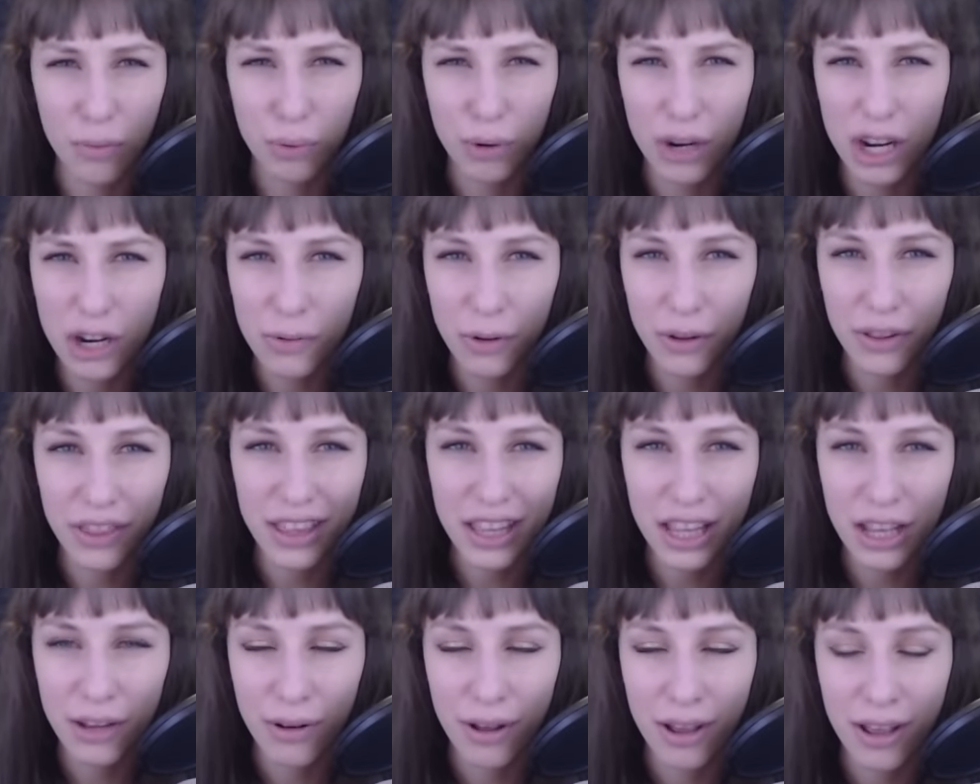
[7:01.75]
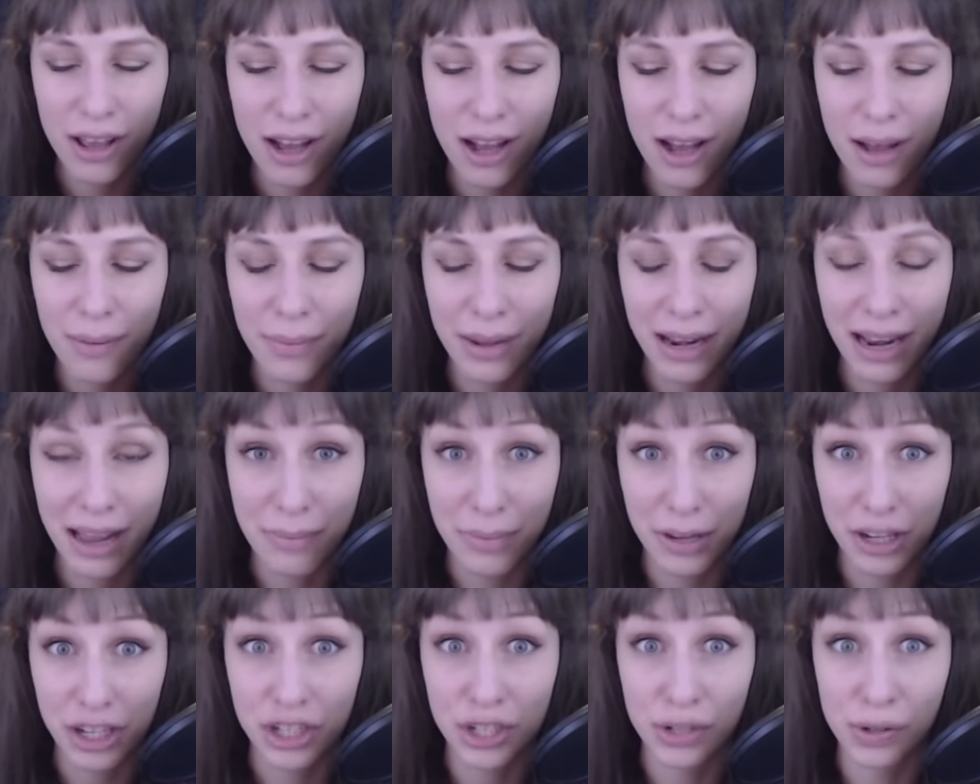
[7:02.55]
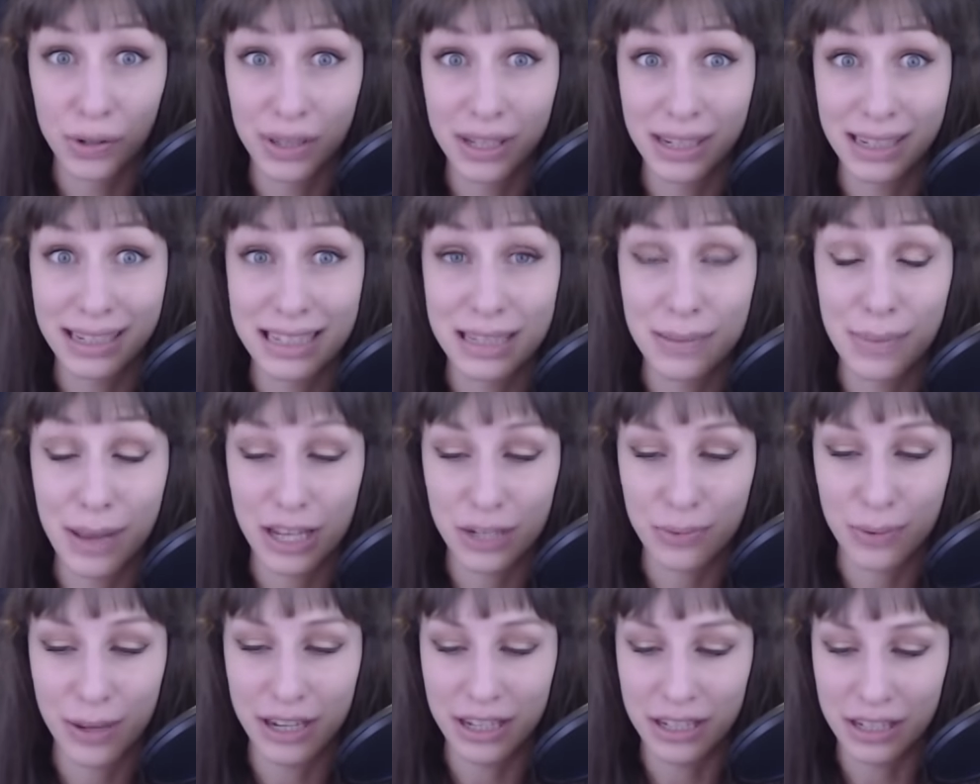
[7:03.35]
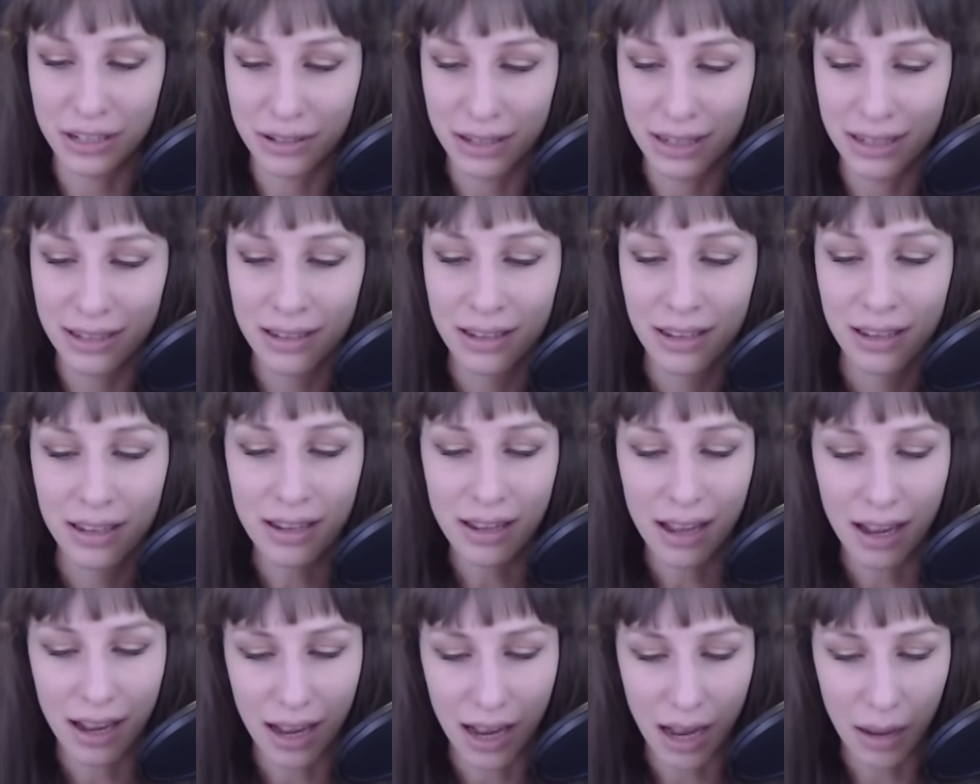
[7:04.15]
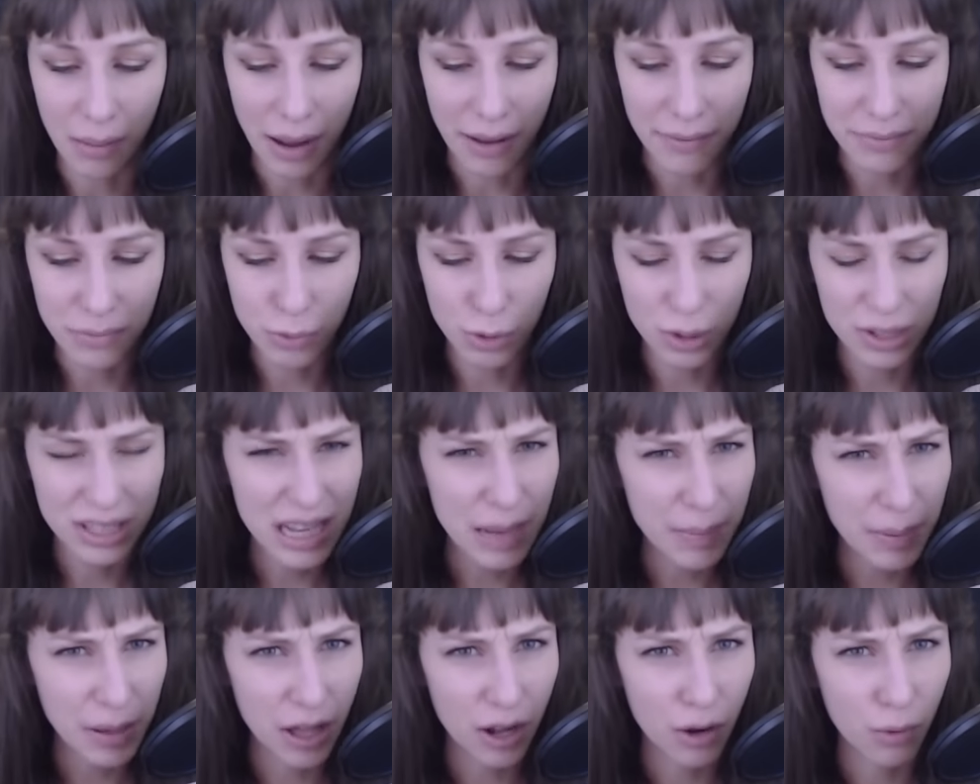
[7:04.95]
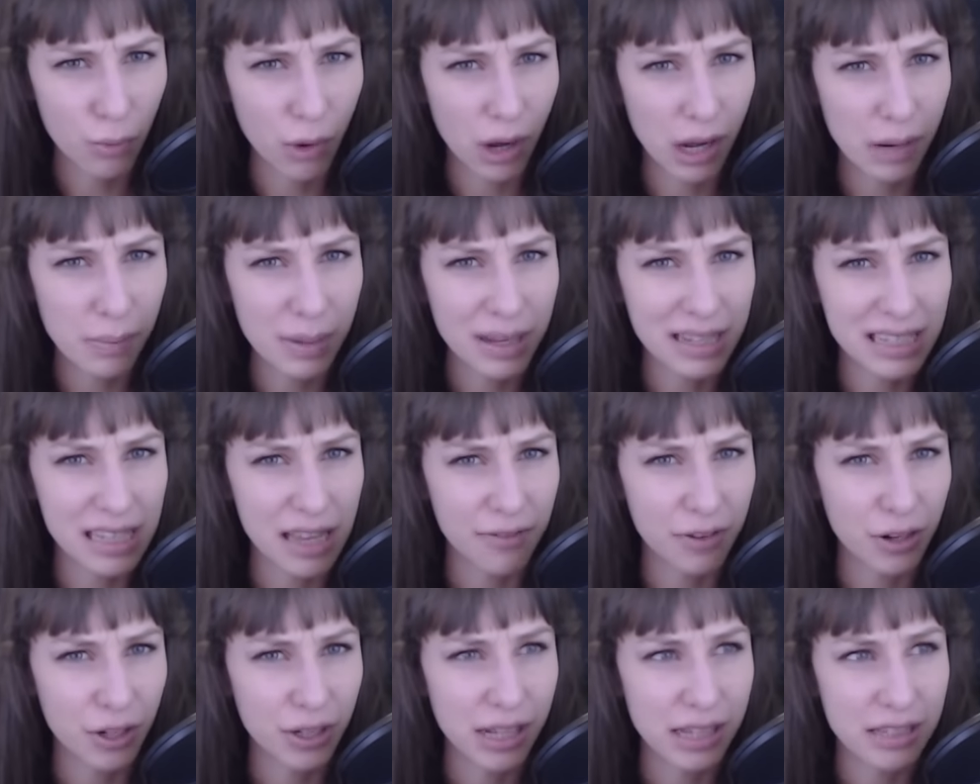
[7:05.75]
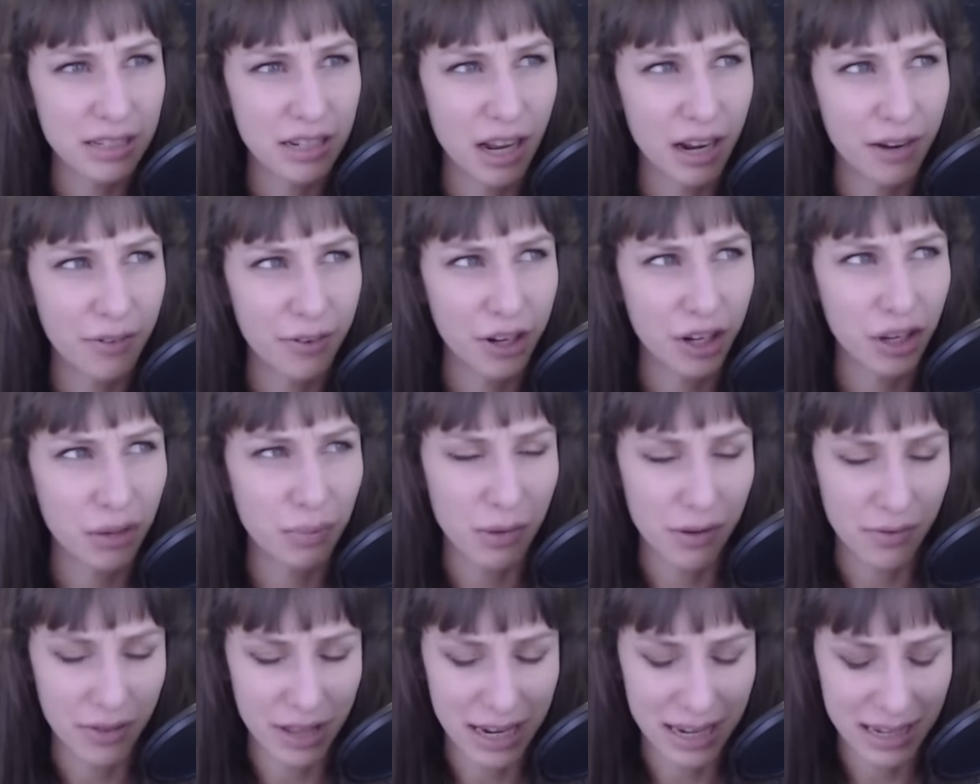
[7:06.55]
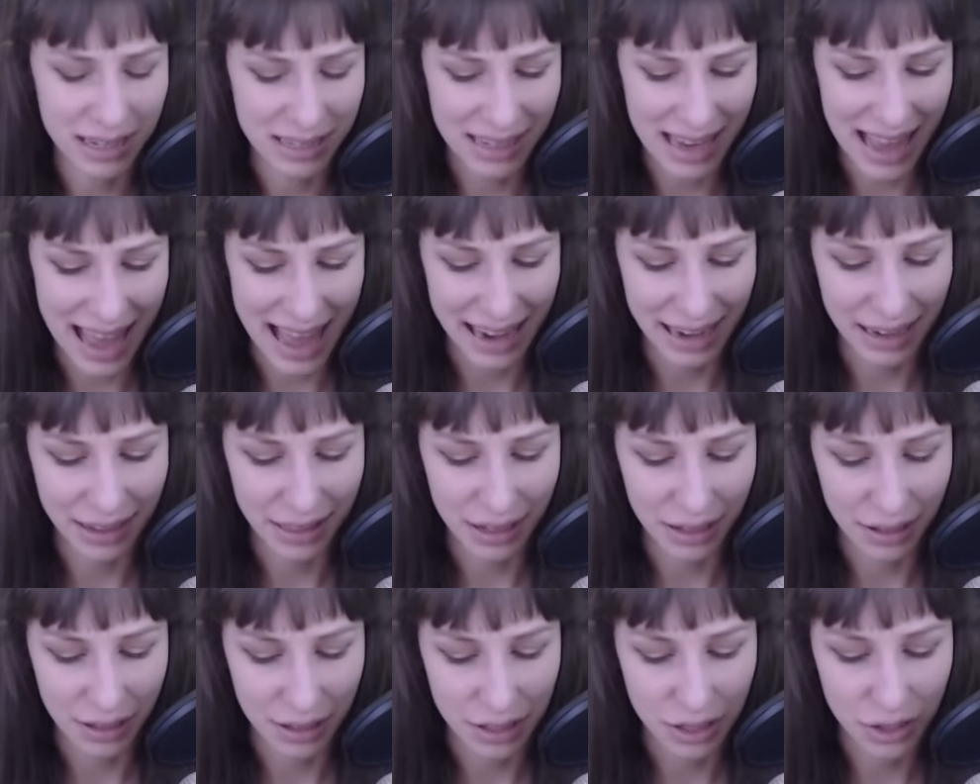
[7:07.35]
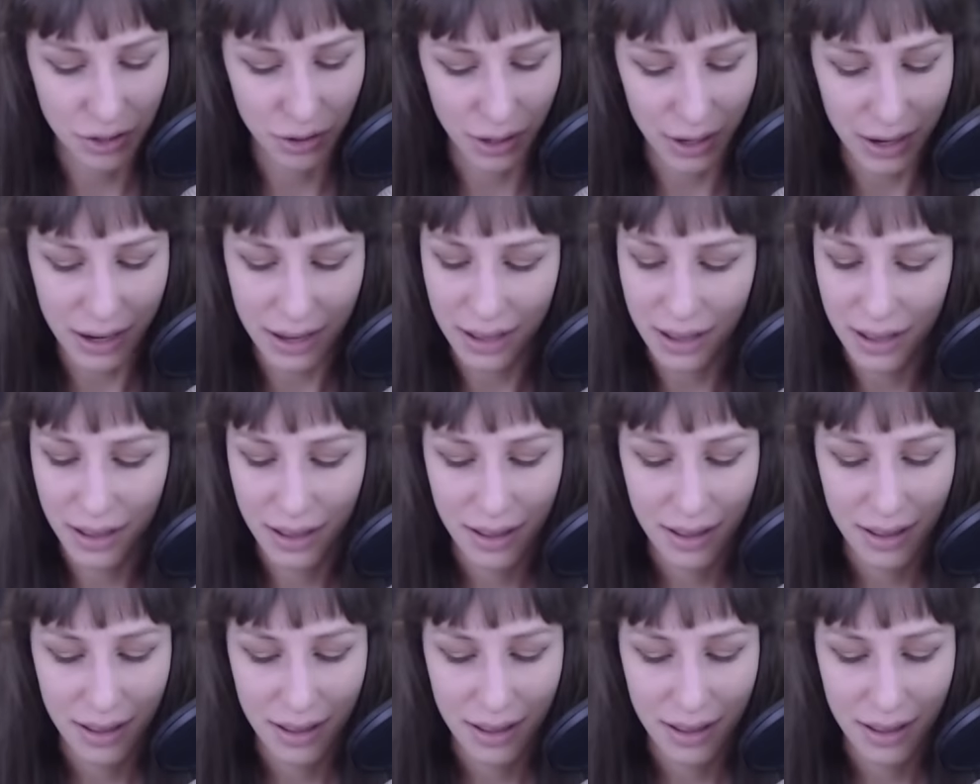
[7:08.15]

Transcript: prequel thing going on, but I've been assured that it's the best way to do it. Uh, I'm, we're skipping out of one because I've heard that's not a very good movie and it doesn't add anything to the story.